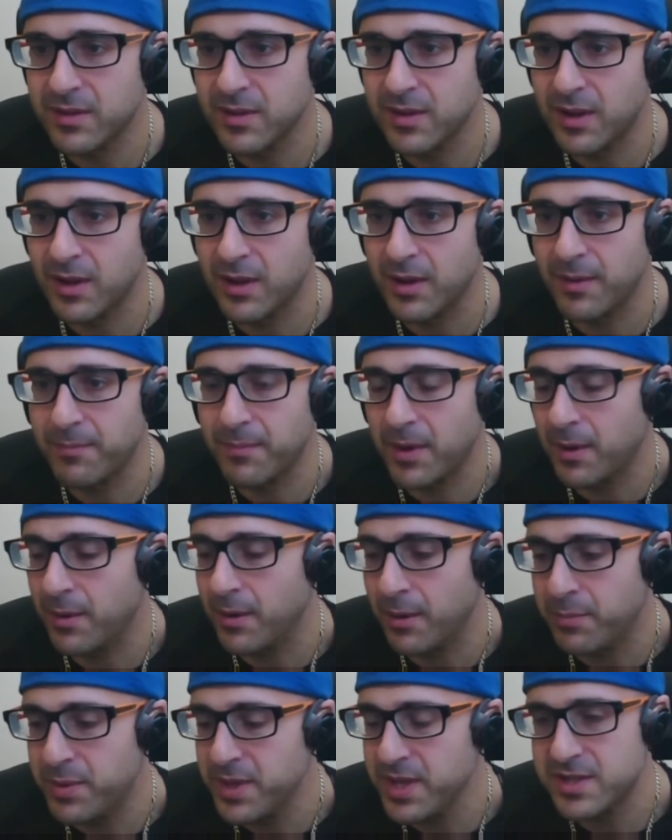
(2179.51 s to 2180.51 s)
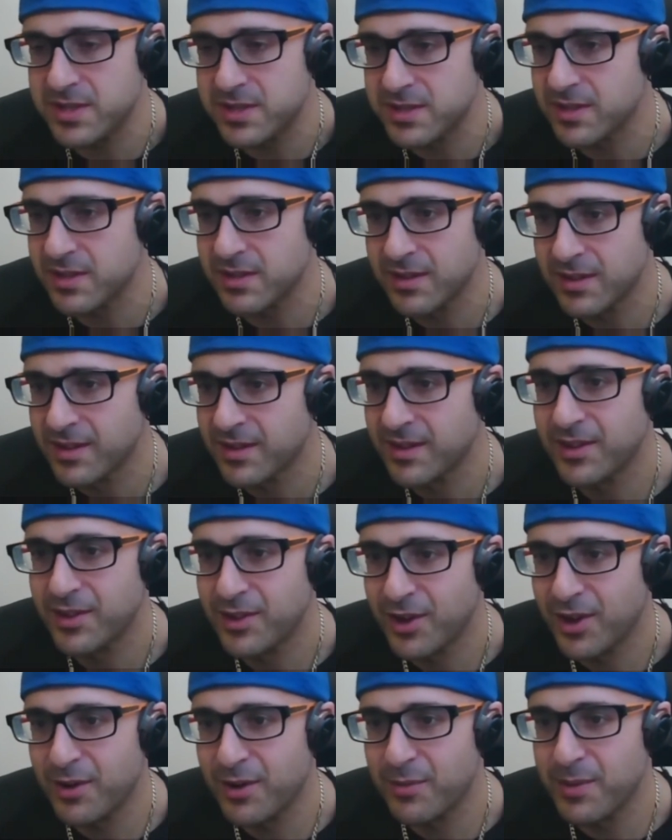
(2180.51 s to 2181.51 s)
a beast.
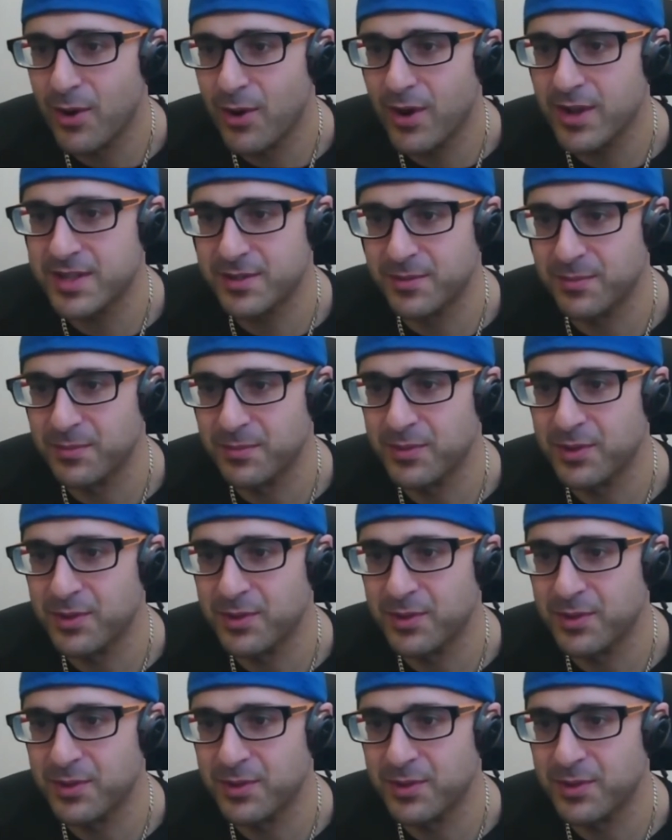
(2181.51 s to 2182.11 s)
You're gonna be awesome.